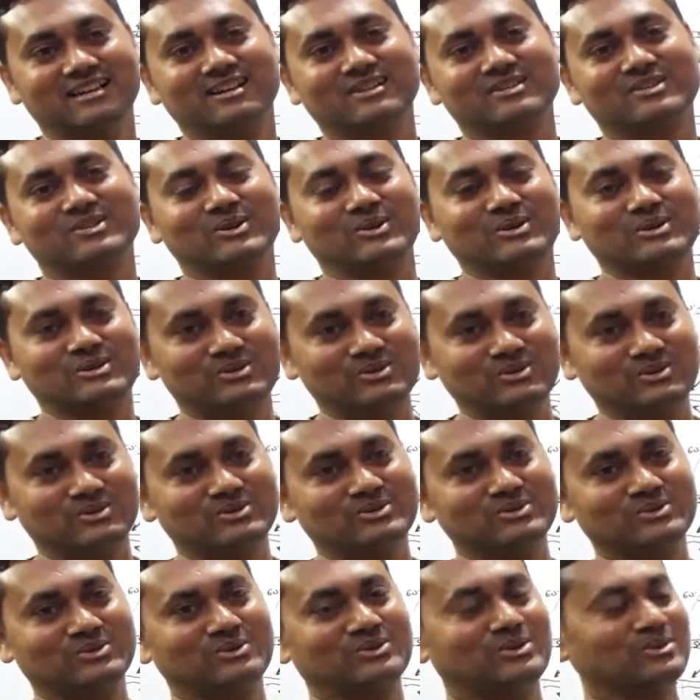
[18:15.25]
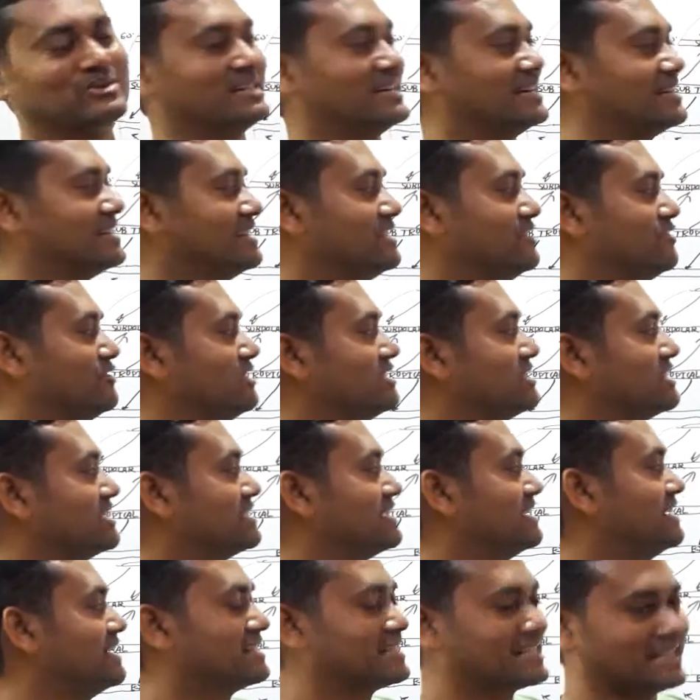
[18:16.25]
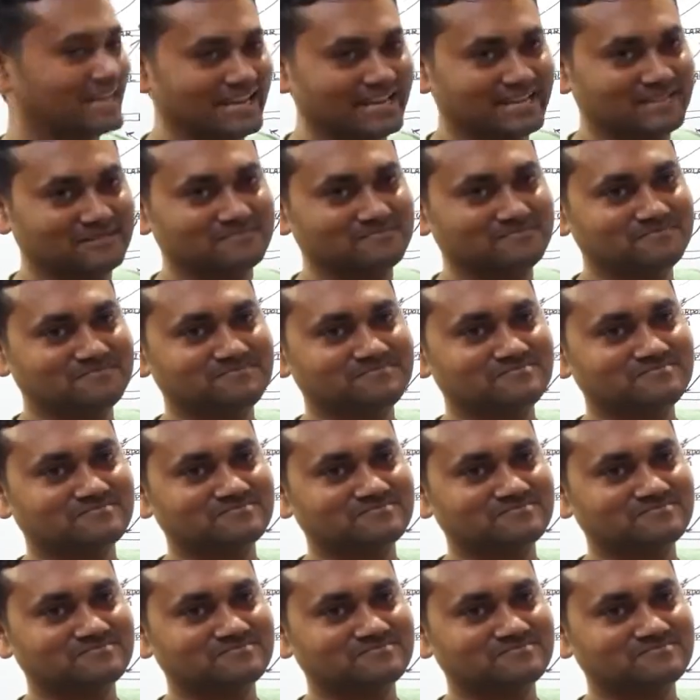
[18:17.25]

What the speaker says: so you know that during the daytime